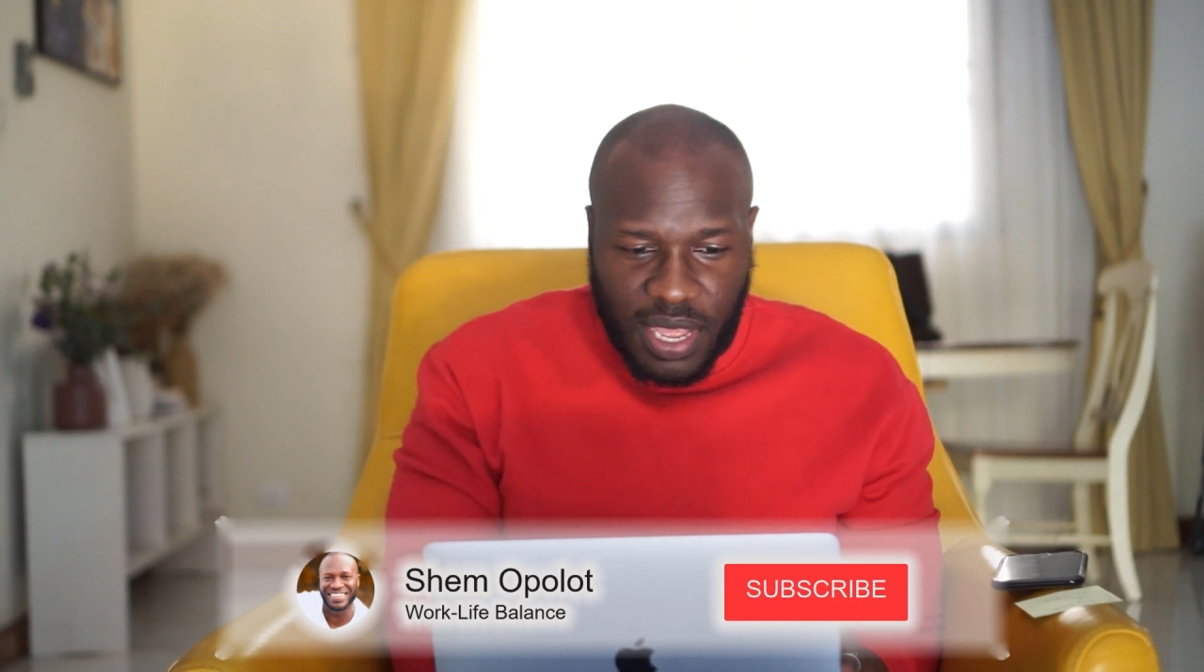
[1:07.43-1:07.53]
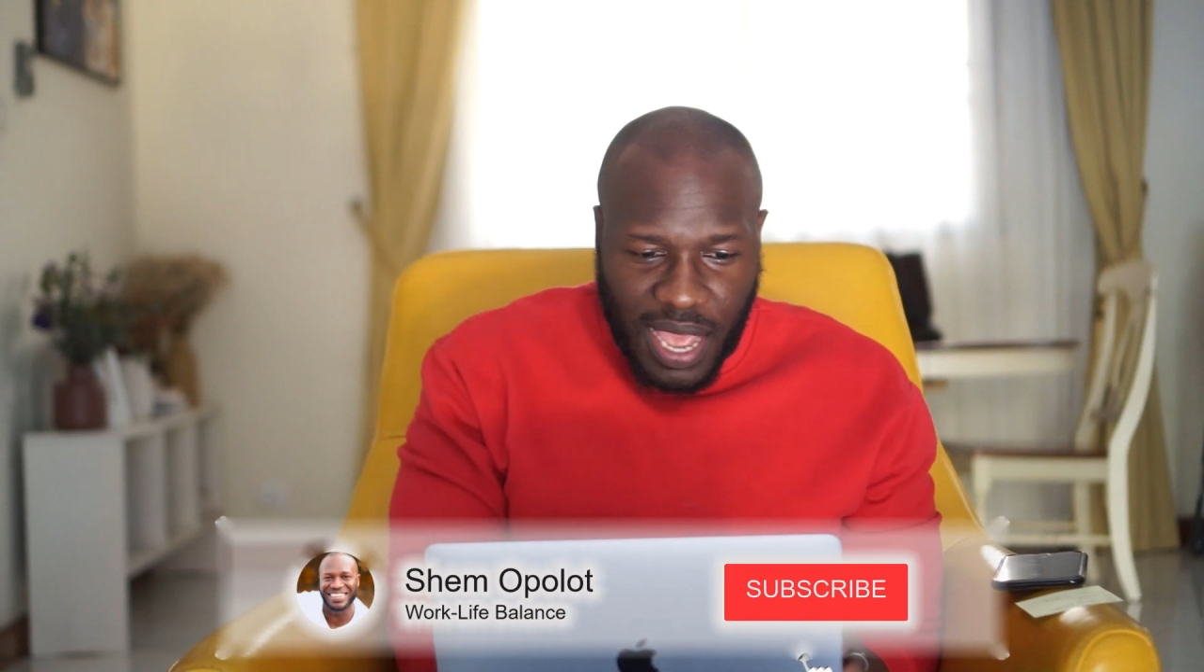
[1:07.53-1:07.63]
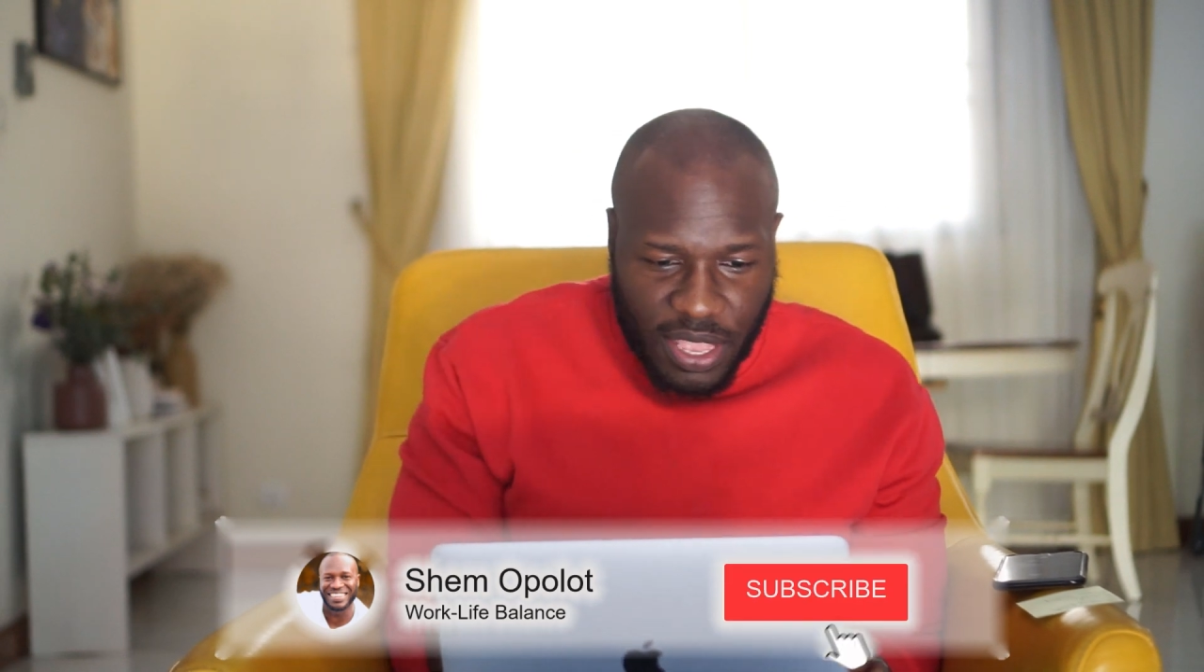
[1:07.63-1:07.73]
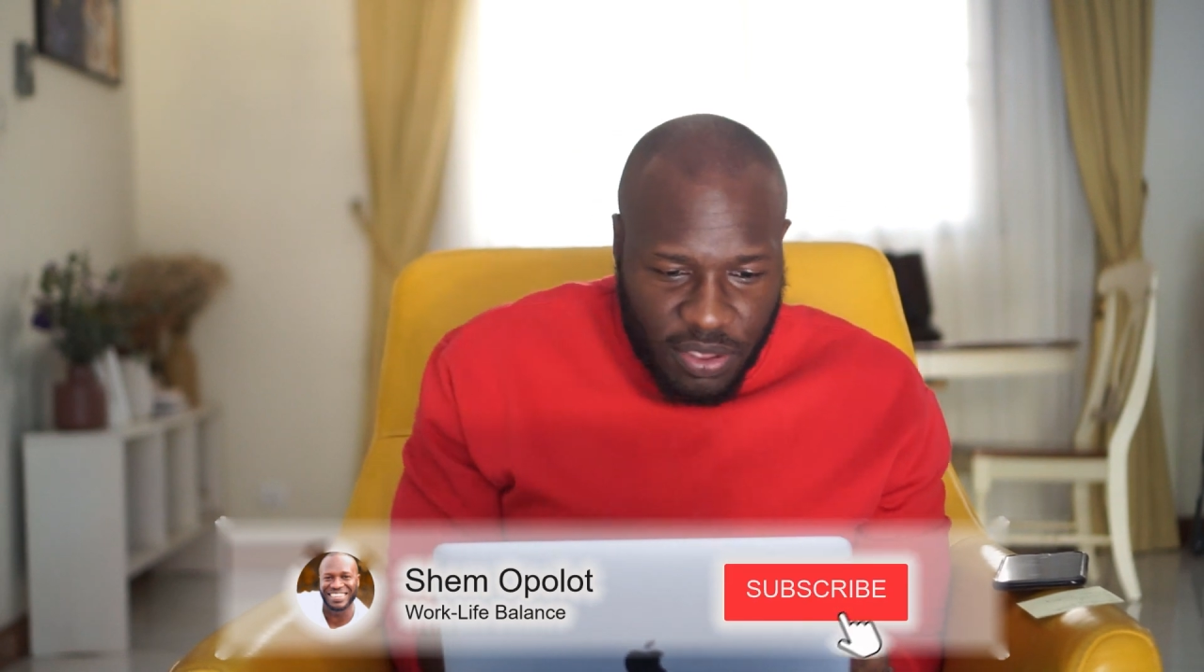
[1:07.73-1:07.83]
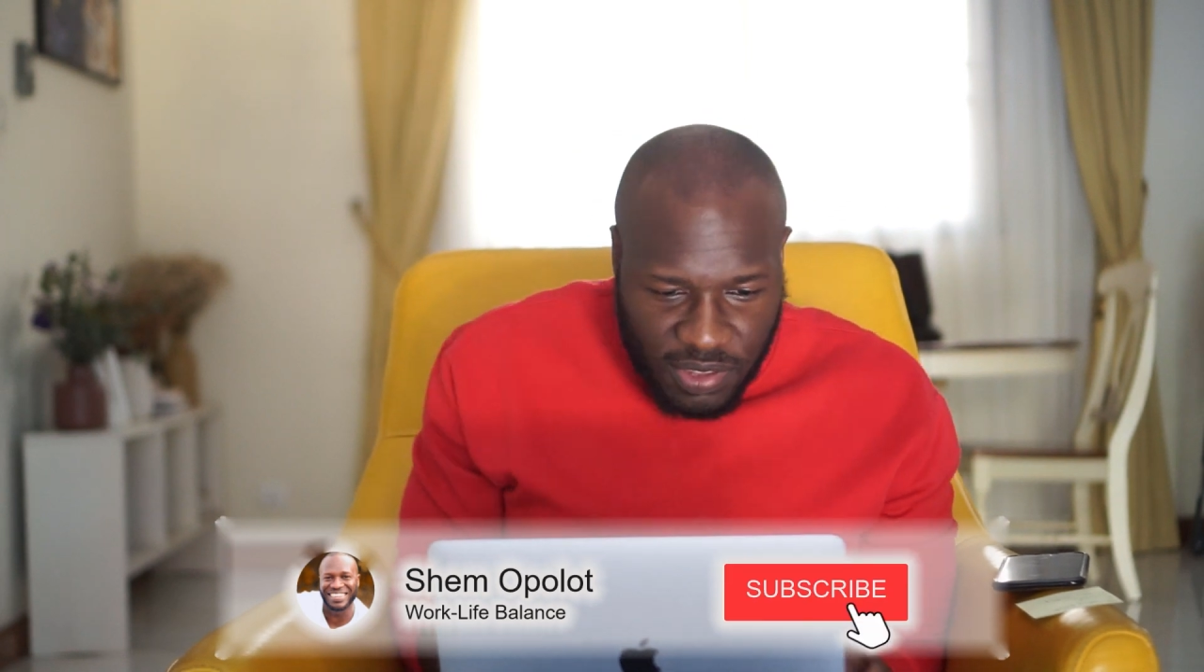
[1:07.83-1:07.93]

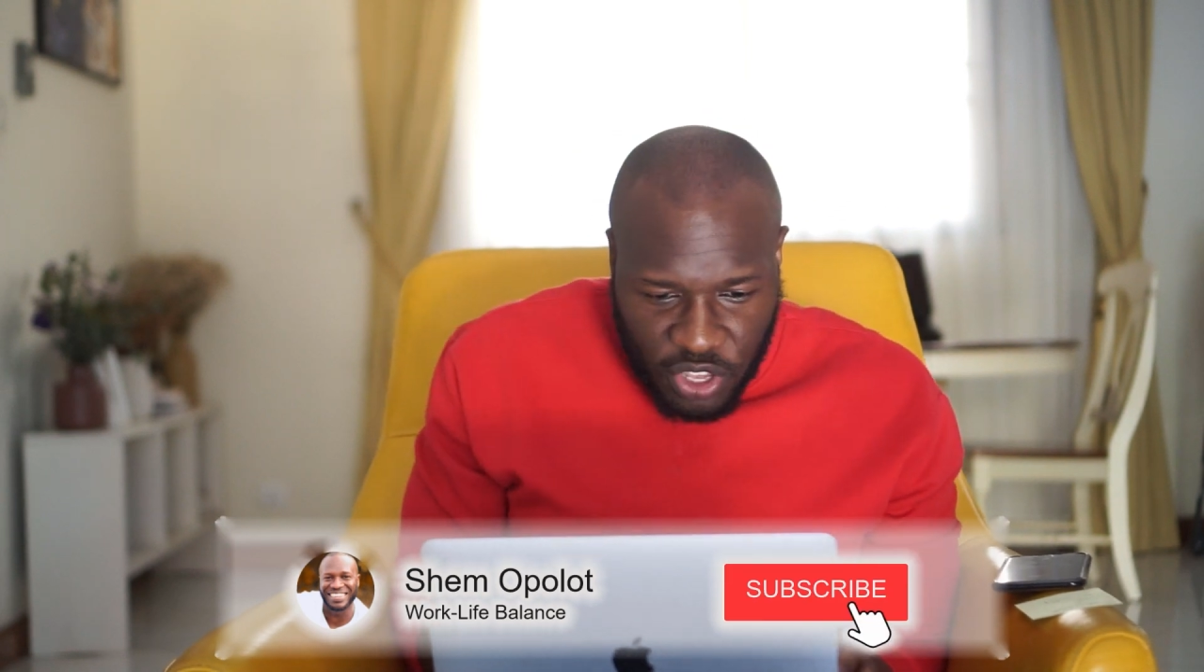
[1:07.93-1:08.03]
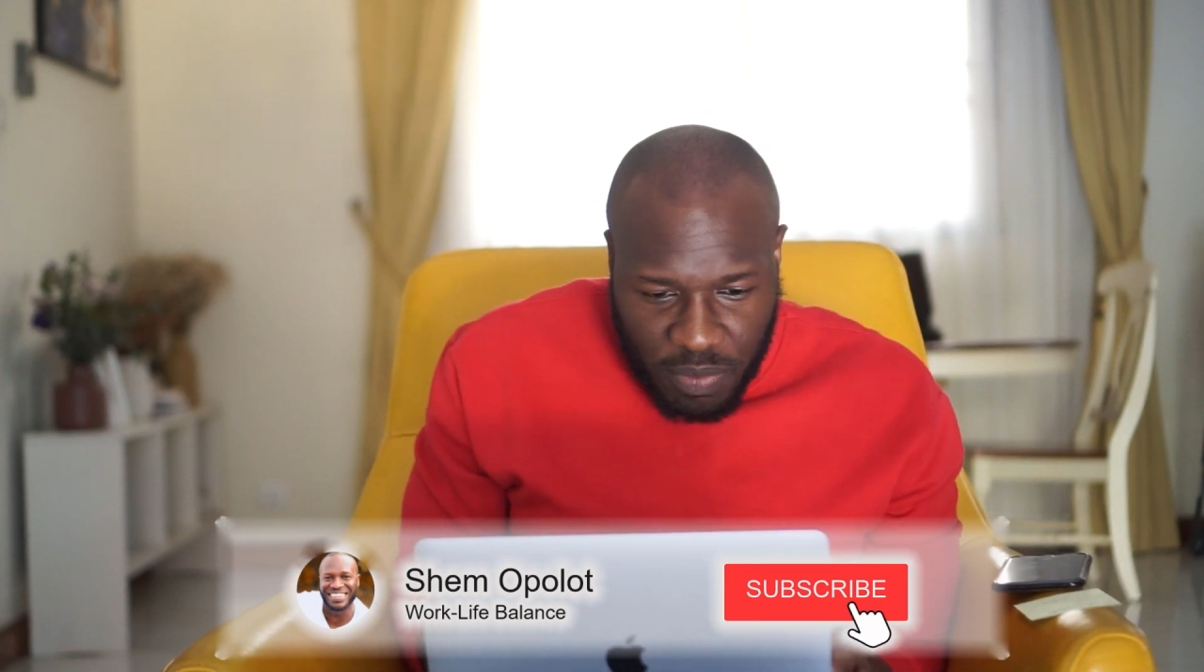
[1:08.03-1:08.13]
and you see,